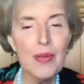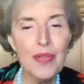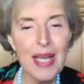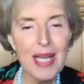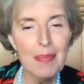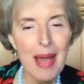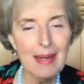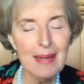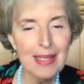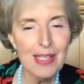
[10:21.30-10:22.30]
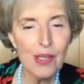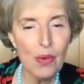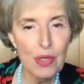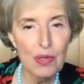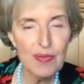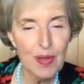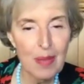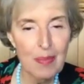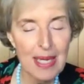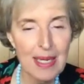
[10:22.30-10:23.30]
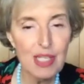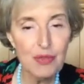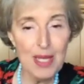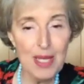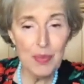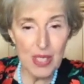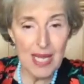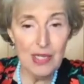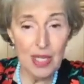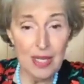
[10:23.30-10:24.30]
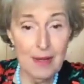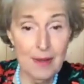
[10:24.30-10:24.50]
you think about it, it's so useful. I mean, it is transportation.